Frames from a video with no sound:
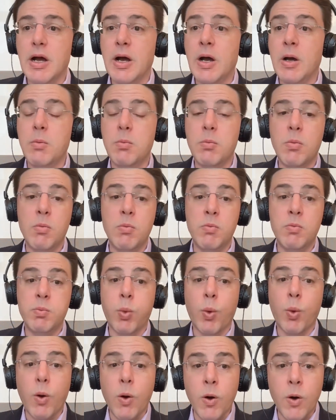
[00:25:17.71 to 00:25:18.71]

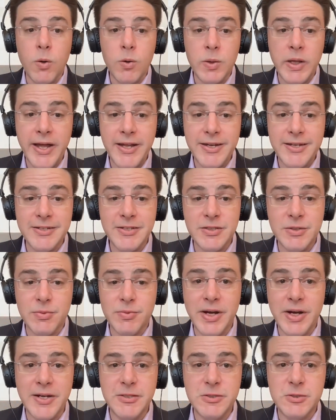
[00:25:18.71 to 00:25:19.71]
we're all headed in the
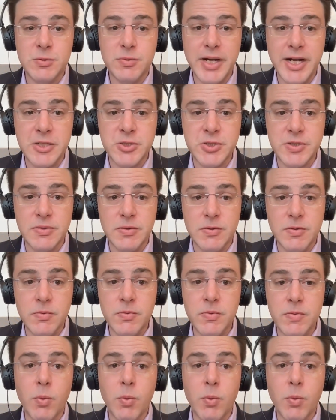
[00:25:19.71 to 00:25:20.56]
right direction.